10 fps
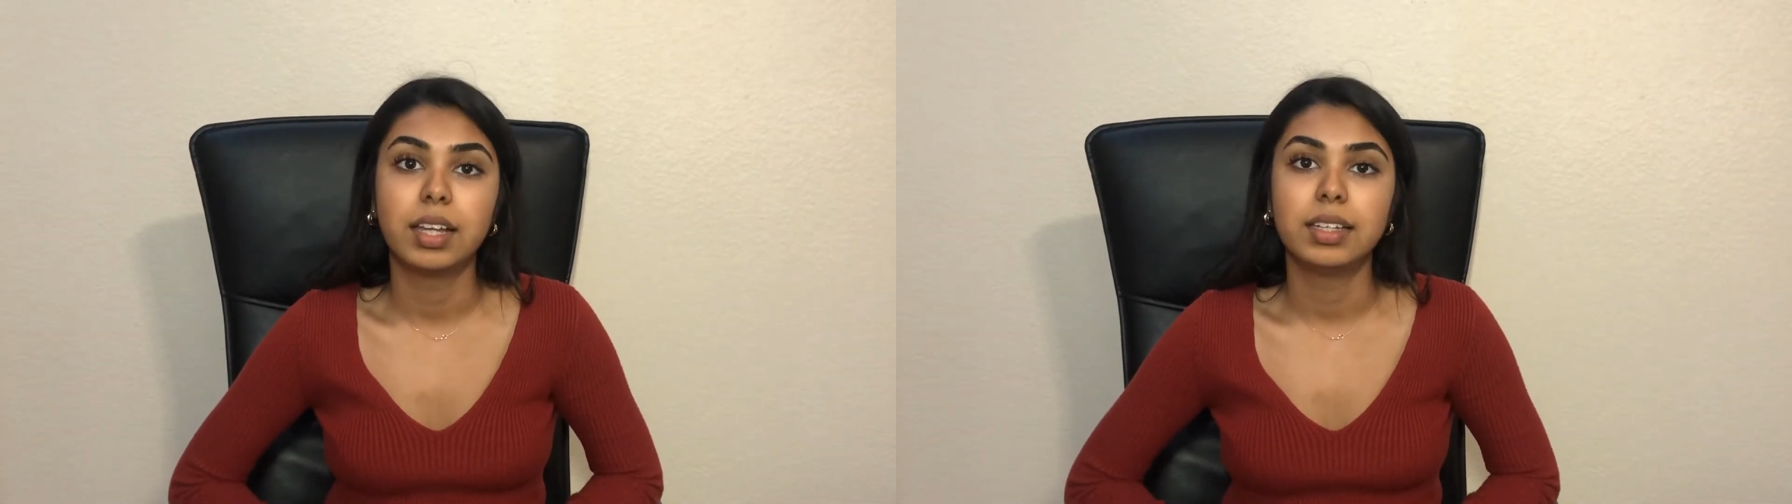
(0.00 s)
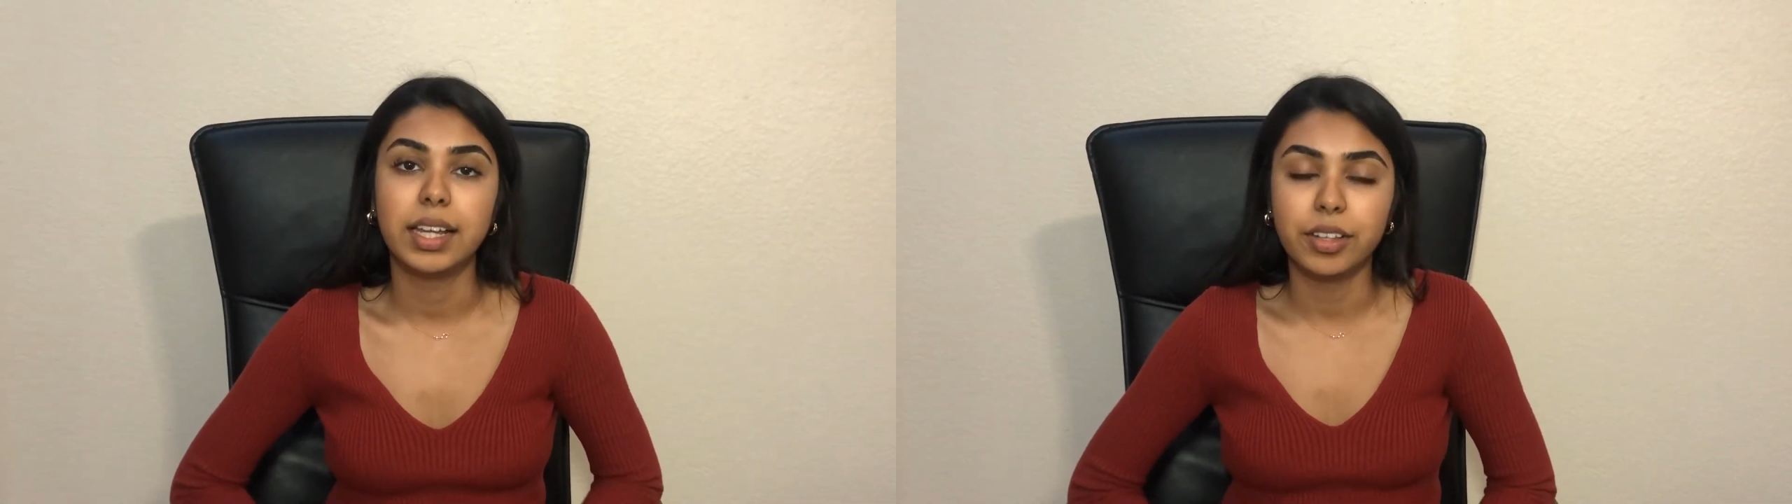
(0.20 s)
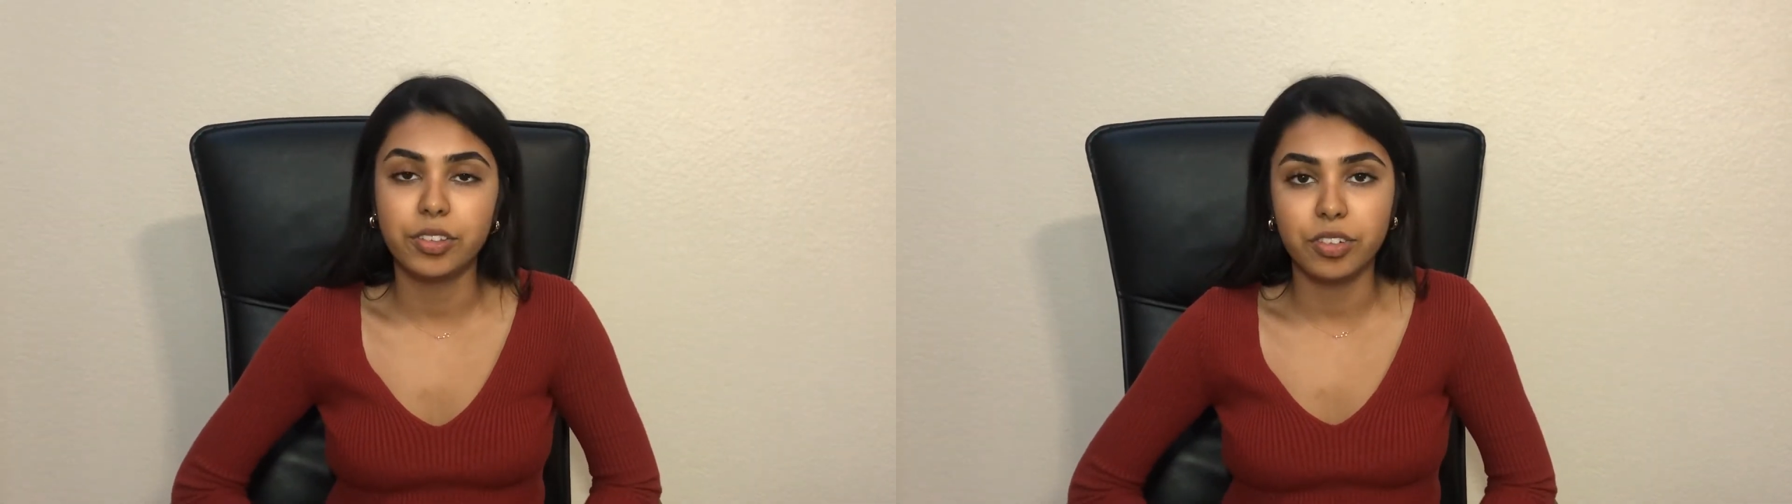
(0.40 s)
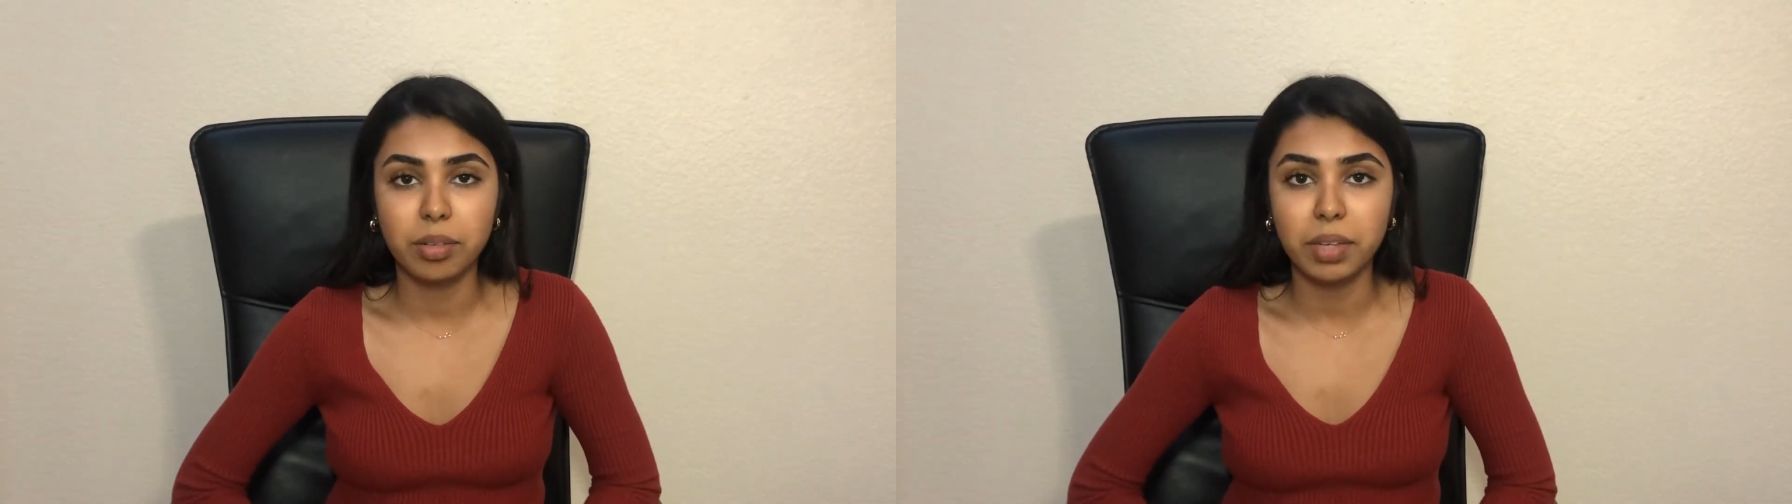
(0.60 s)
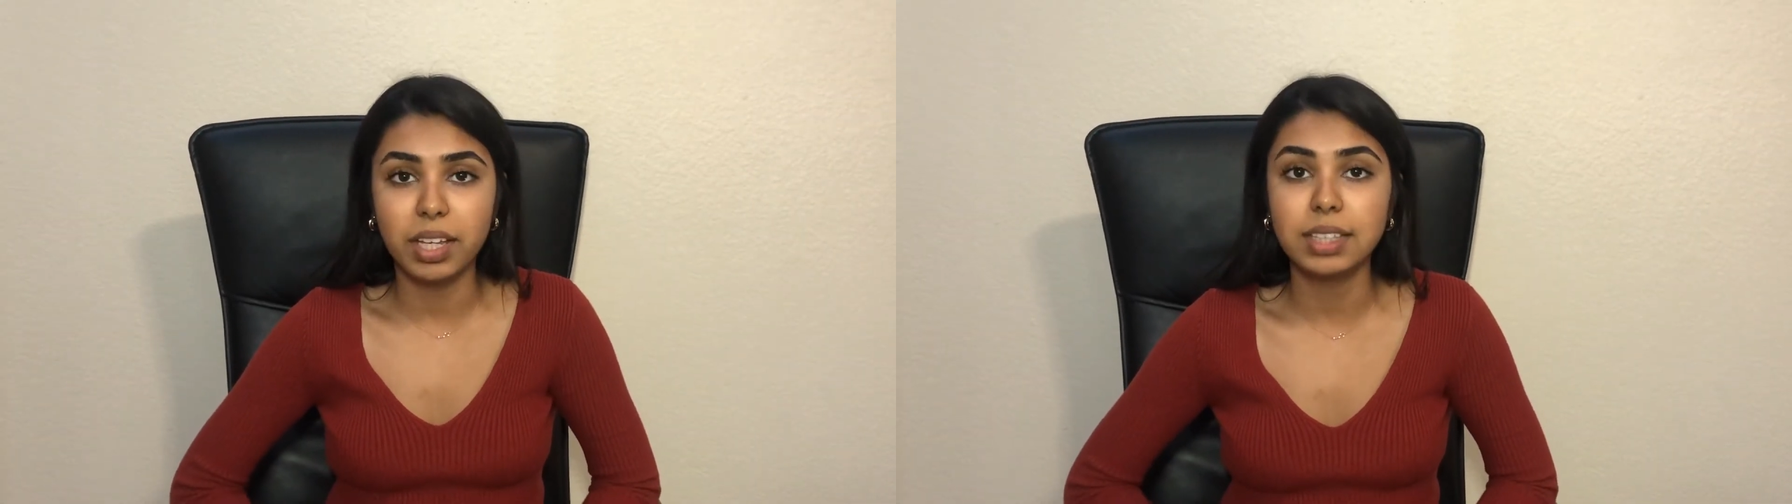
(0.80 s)
data
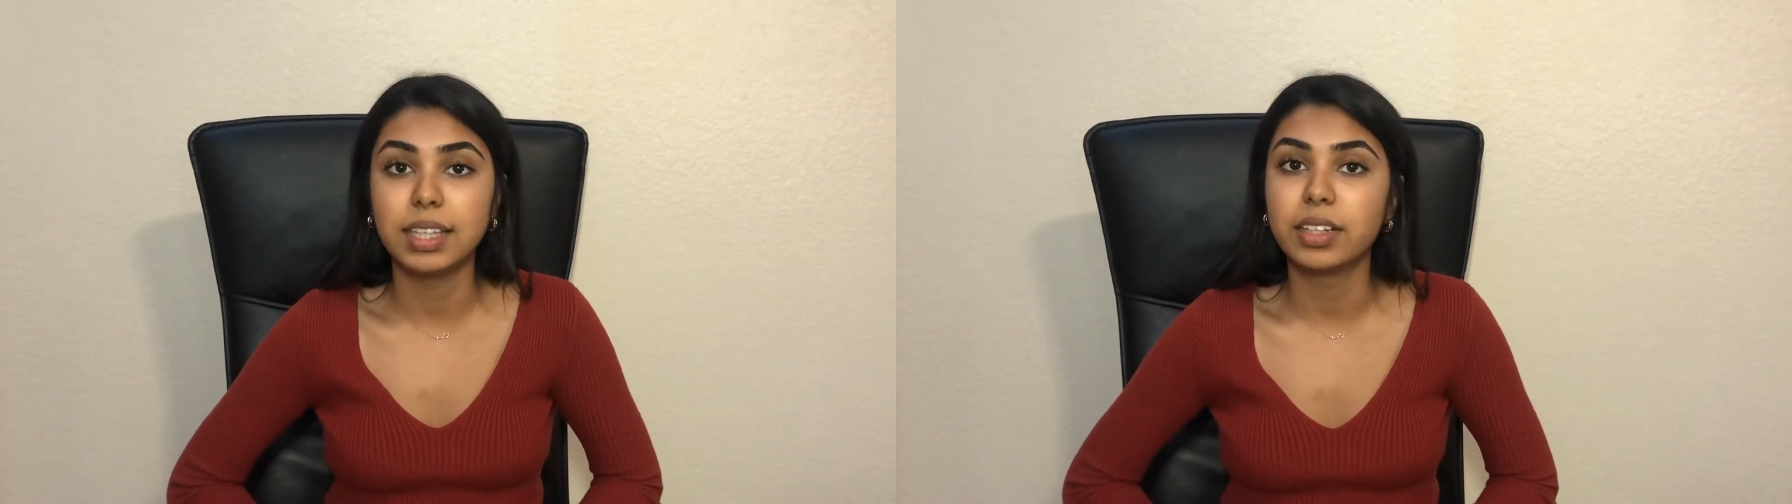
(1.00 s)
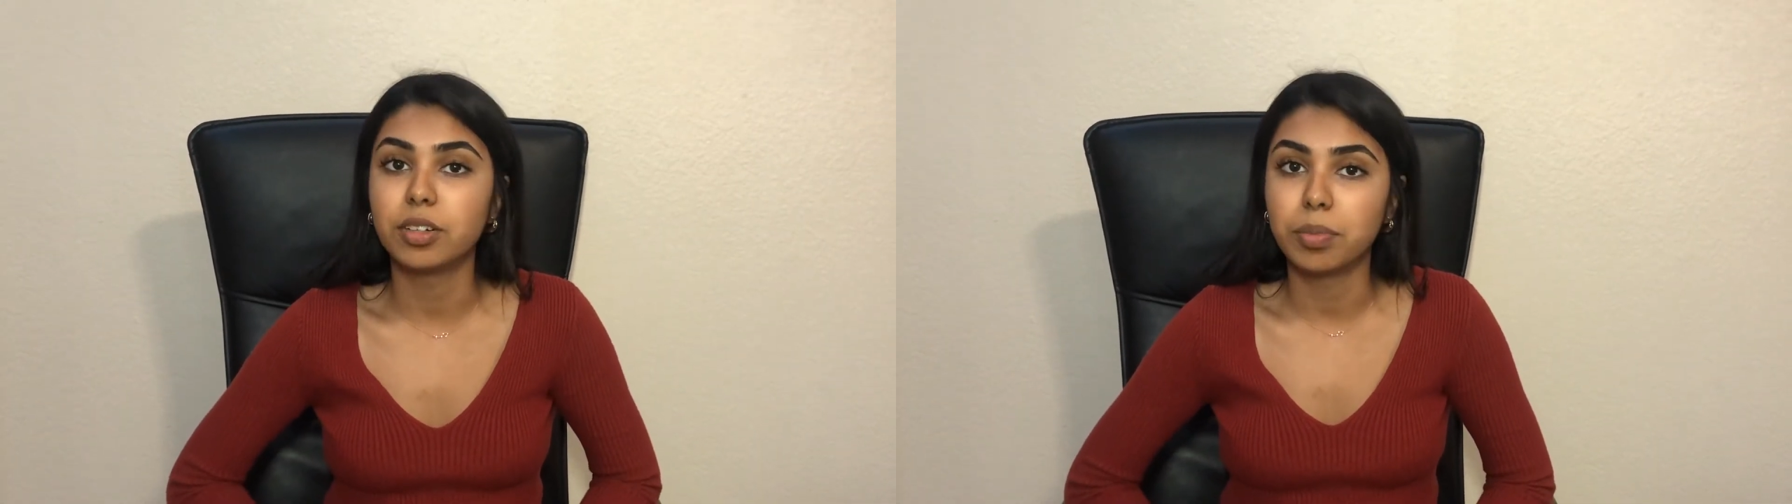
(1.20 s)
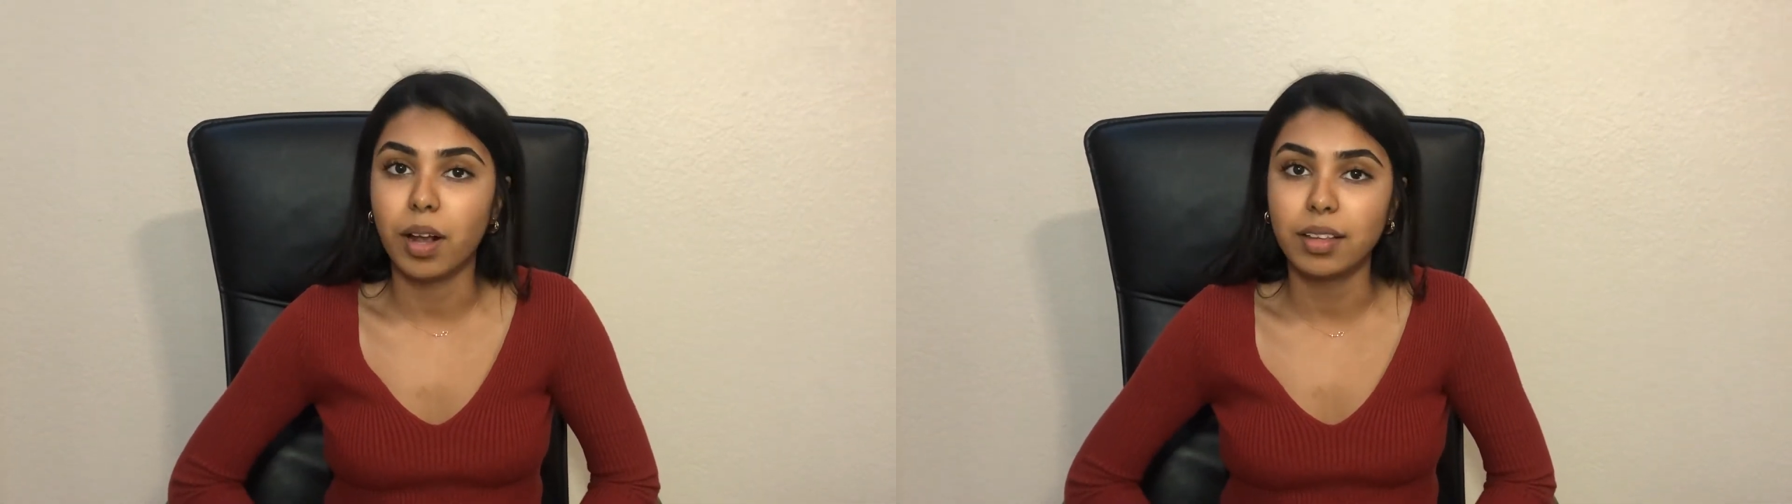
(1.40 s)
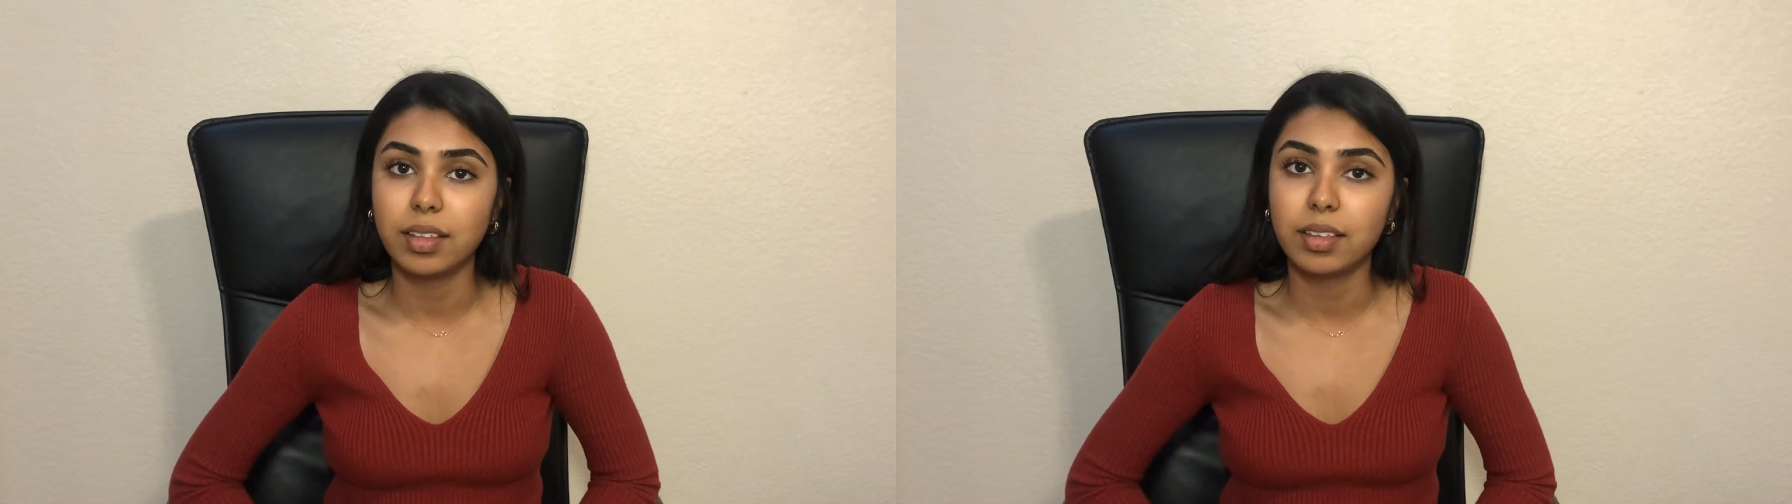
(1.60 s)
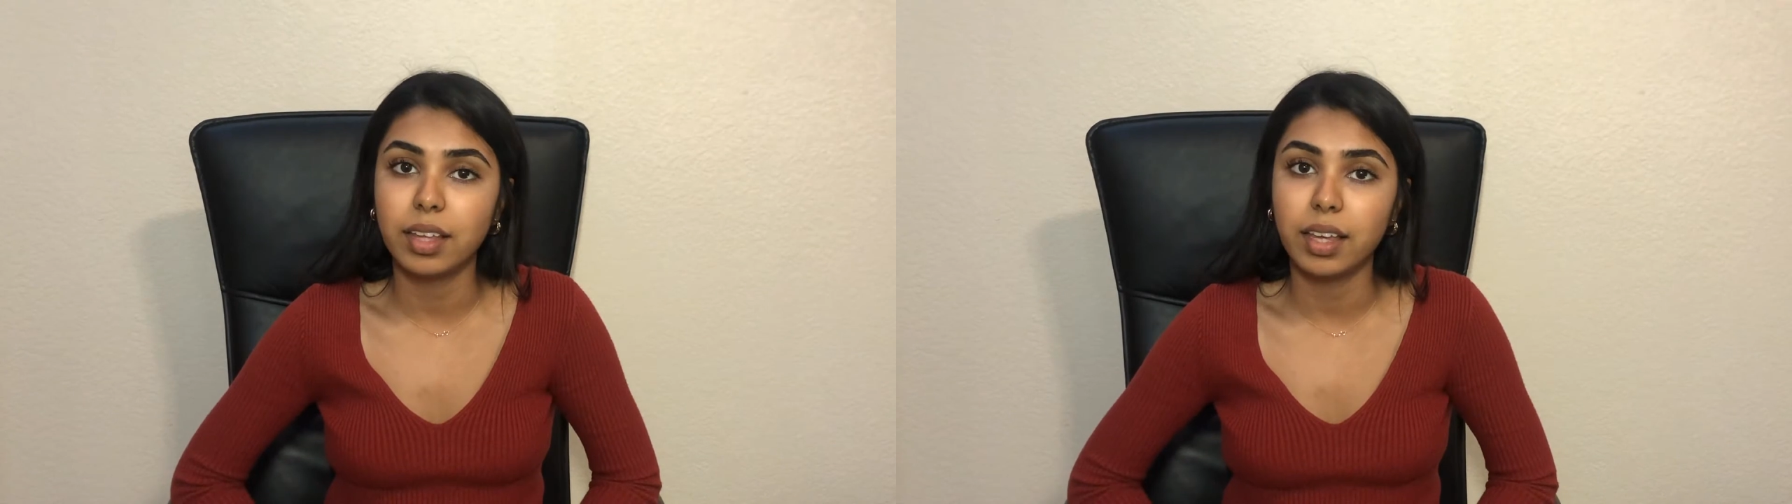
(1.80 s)
streaming, signal
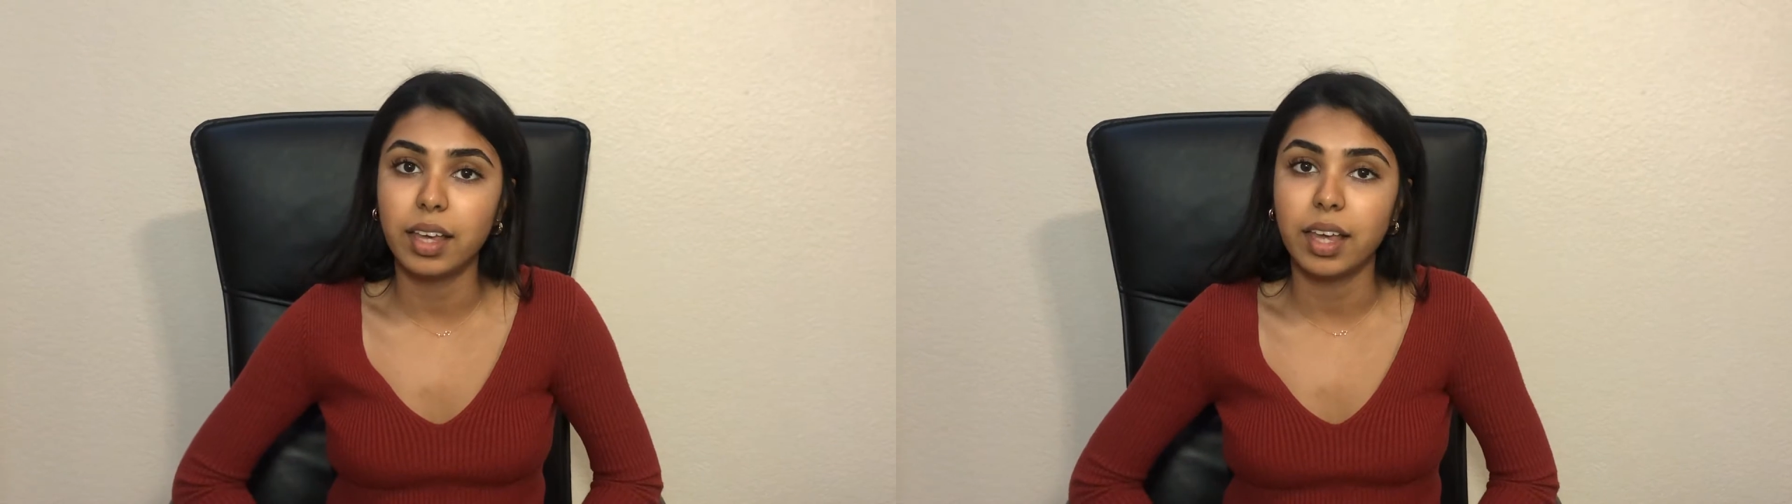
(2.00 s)
processing,